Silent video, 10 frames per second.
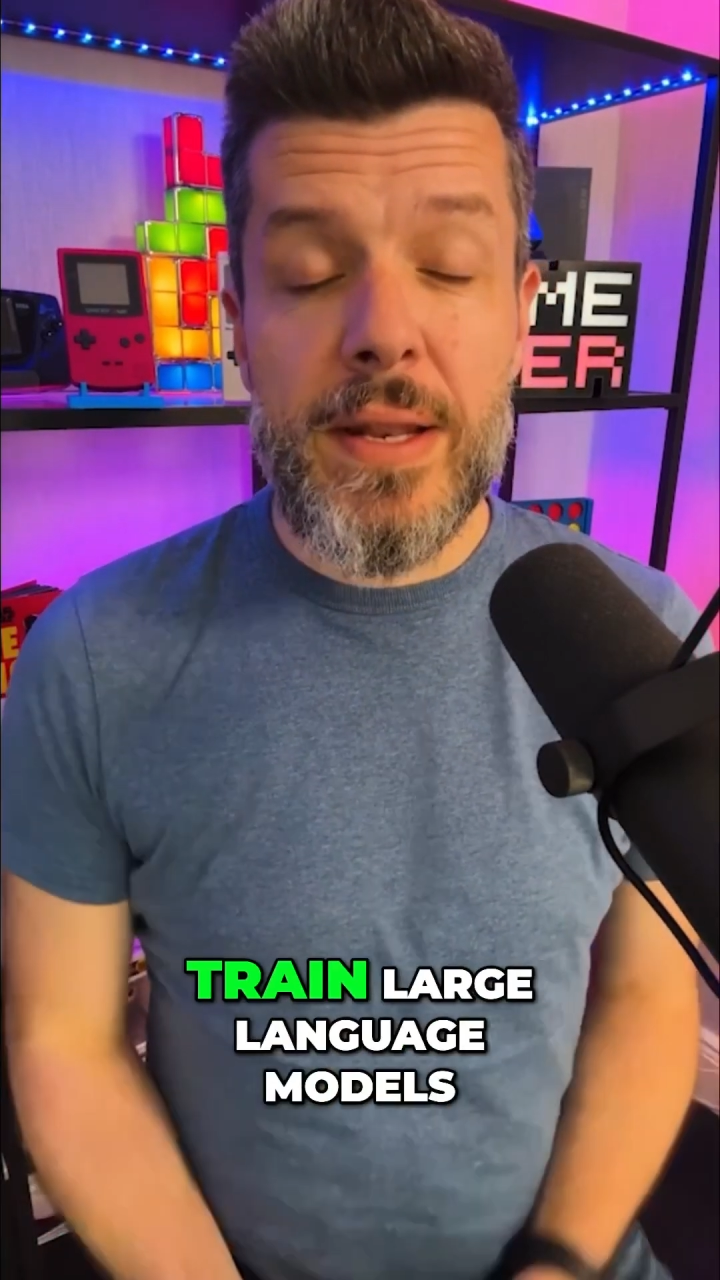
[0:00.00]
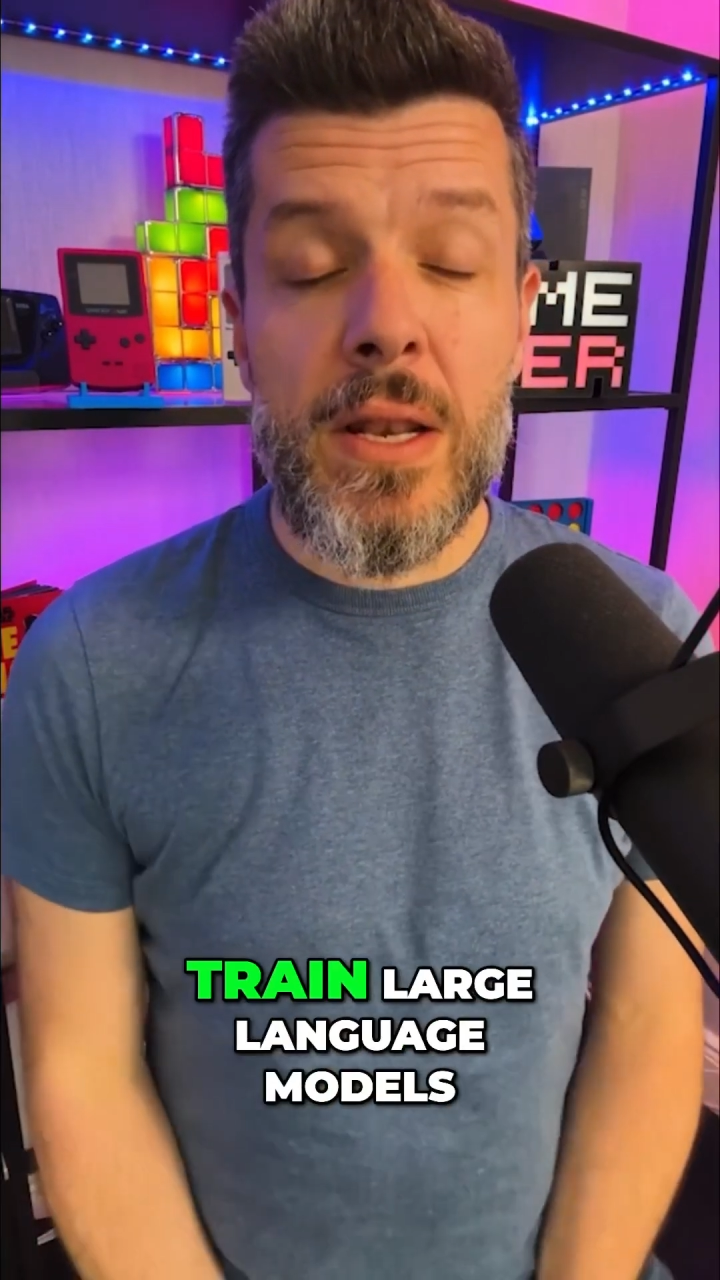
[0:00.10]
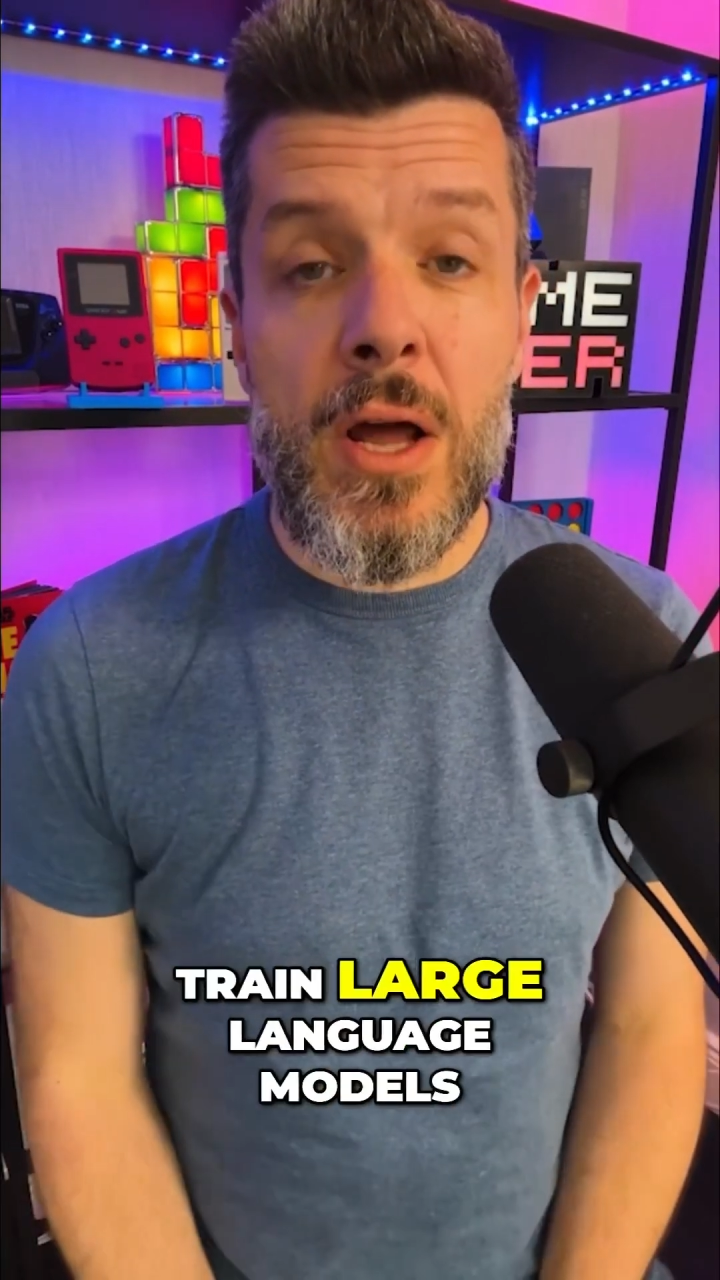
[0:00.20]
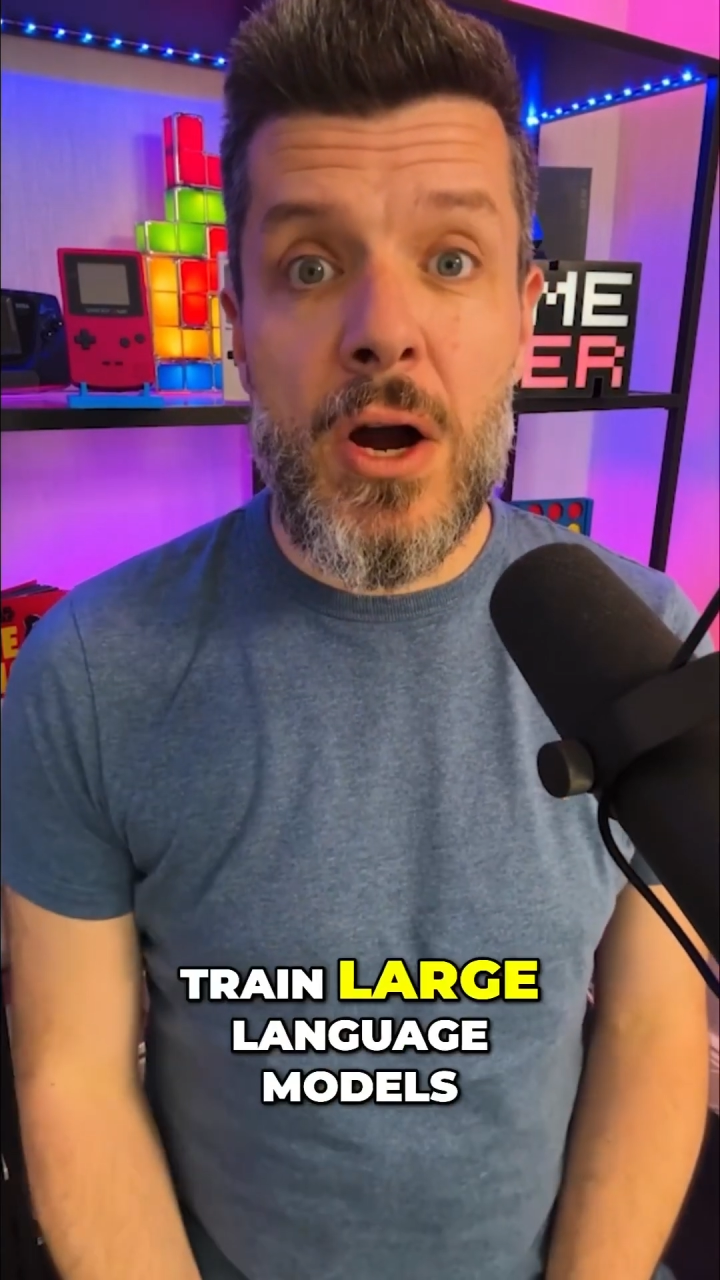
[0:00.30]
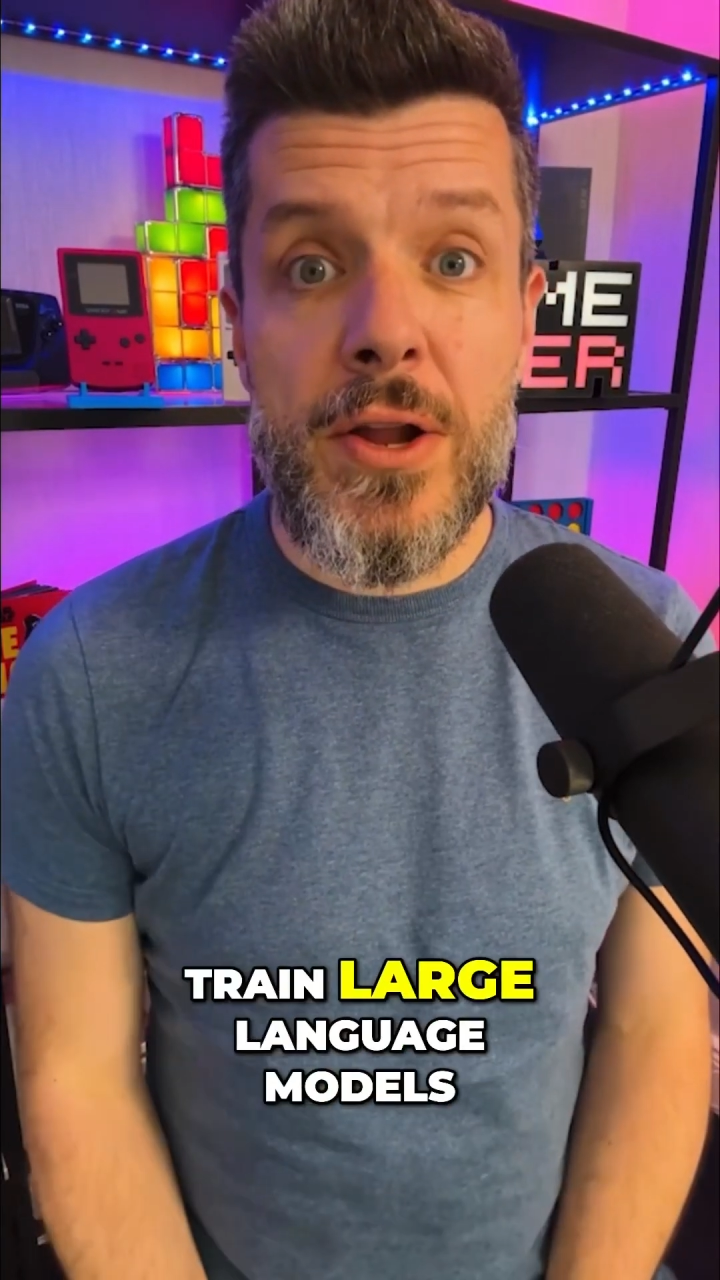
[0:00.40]

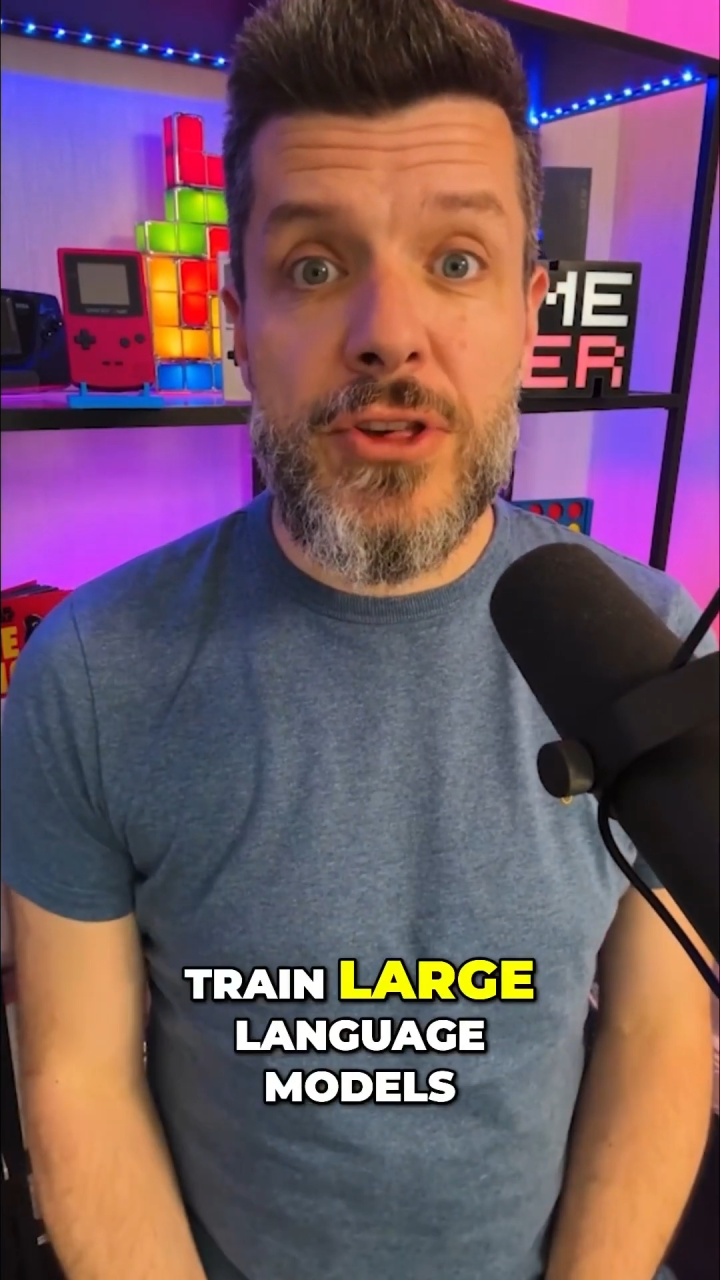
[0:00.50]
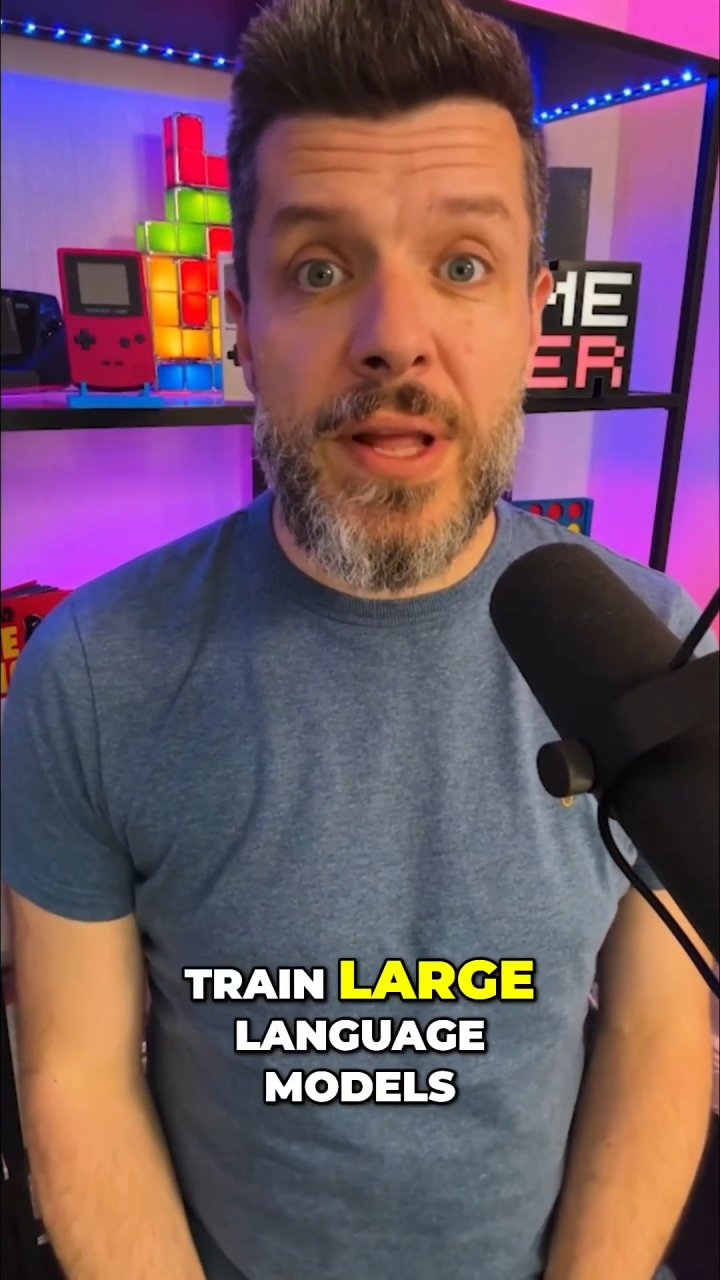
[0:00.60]
large